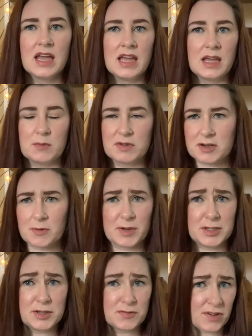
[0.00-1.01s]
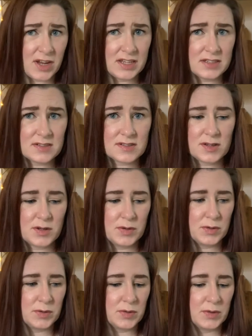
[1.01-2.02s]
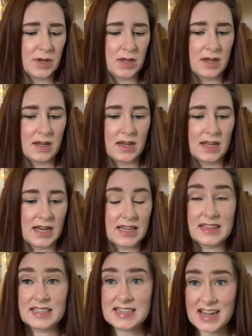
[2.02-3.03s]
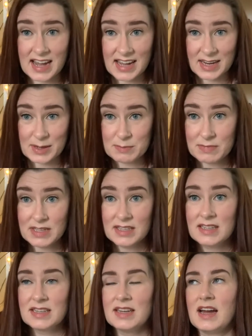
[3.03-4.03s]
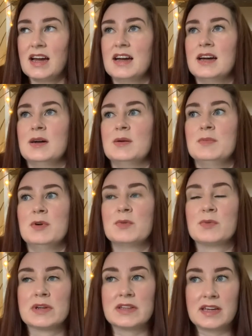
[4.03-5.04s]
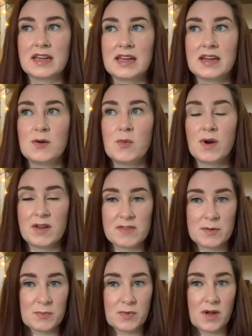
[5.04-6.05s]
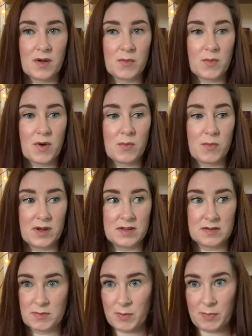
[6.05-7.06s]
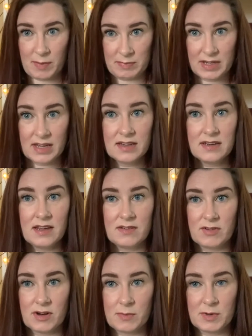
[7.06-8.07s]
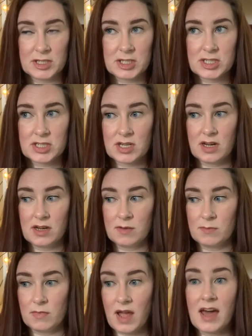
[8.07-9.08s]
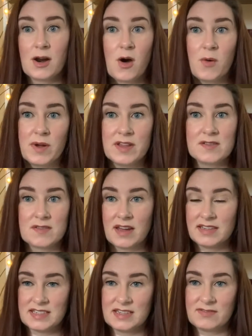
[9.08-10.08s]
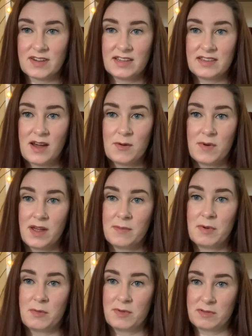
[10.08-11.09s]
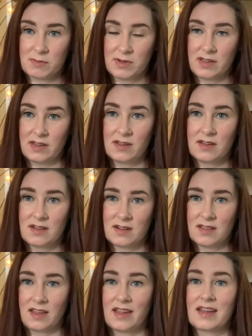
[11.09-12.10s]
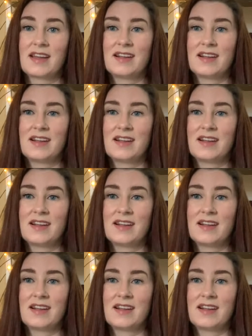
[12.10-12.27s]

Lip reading: It was started by 2 friends who, at the time, really, one of them was a Republican and very much had always identified that way, but was really like,